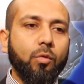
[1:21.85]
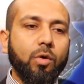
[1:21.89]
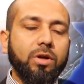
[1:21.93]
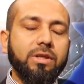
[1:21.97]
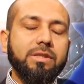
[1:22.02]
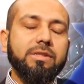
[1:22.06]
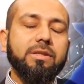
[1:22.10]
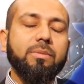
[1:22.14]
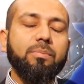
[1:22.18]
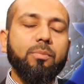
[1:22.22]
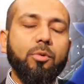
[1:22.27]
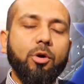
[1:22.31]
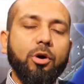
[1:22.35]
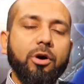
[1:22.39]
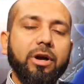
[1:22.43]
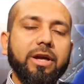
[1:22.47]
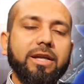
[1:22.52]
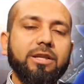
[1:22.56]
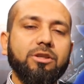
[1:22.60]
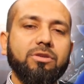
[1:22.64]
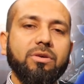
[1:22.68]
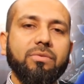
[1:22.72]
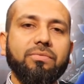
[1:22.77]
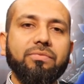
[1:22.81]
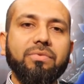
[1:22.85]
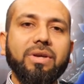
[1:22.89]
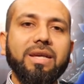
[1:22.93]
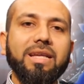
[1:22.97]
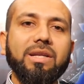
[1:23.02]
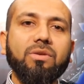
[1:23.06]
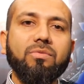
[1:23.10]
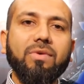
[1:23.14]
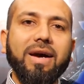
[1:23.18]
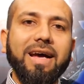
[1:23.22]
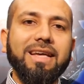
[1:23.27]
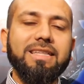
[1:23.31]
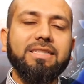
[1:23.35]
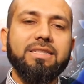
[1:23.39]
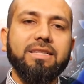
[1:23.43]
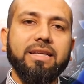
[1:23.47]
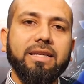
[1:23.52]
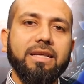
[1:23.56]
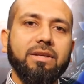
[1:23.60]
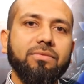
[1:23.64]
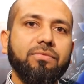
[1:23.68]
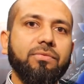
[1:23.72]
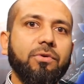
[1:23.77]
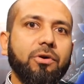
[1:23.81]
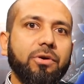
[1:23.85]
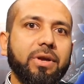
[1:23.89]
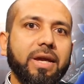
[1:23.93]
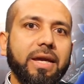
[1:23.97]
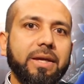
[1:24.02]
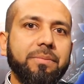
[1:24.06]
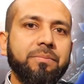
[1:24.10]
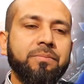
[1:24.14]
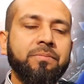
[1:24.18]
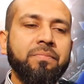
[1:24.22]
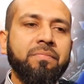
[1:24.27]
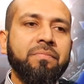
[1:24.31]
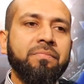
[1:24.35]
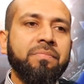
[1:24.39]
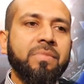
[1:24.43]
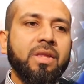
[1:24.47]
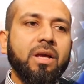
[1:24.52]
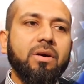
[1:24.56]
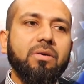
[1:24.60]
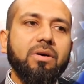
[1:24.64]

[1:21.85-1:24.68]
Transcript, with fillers: what is the point of we investing in 4K?